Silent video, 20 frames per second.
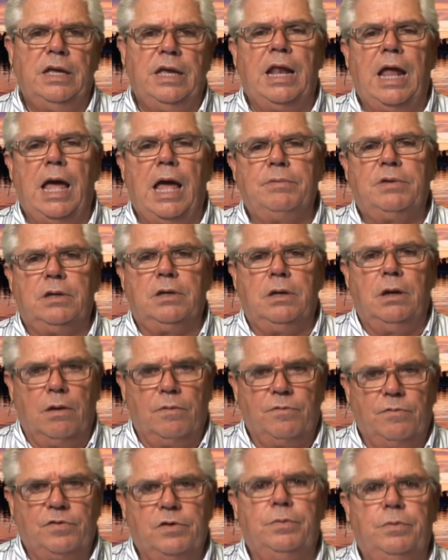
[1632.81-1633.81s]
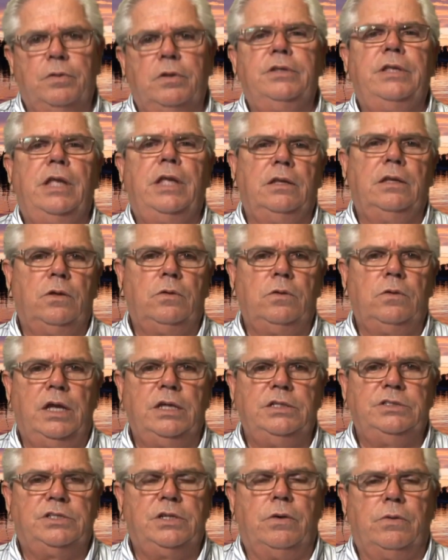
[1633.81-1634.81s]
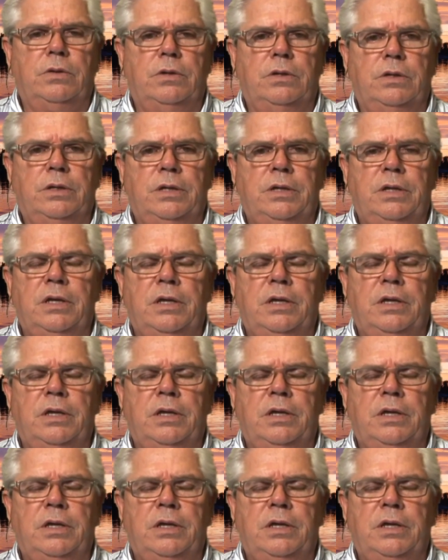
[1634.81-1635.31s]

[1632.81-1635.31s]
and I'm comfortable in that low light zone.